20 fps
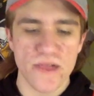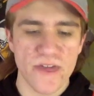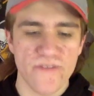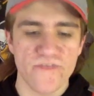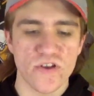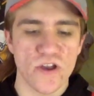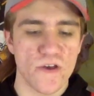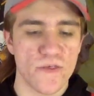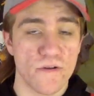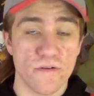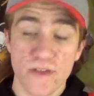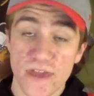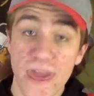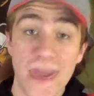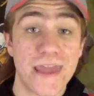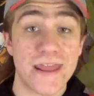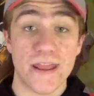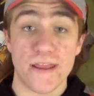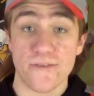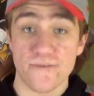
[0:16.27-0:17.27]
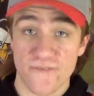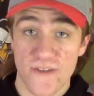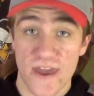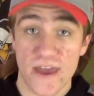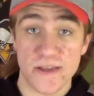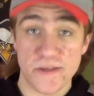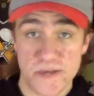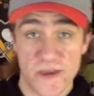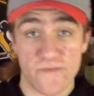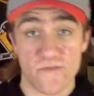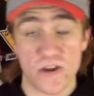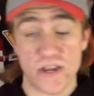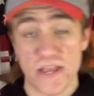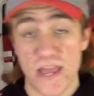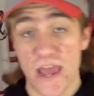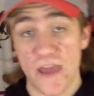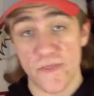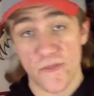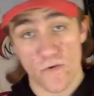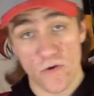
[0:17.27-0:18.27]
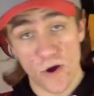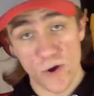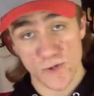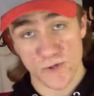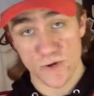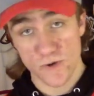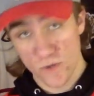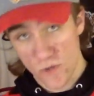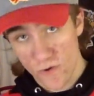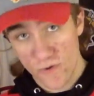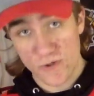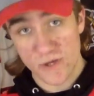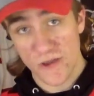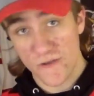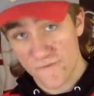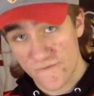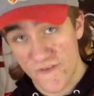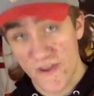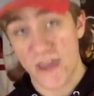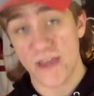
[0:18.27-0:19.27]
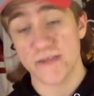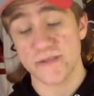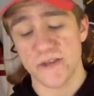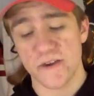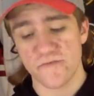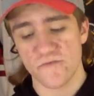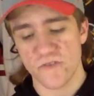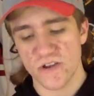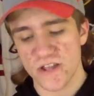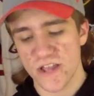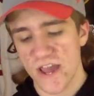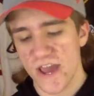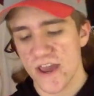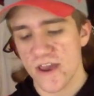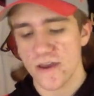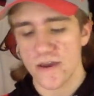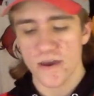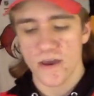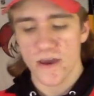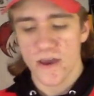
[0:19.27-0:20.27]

even though they're gaining fans every day, they're also losing fans every day.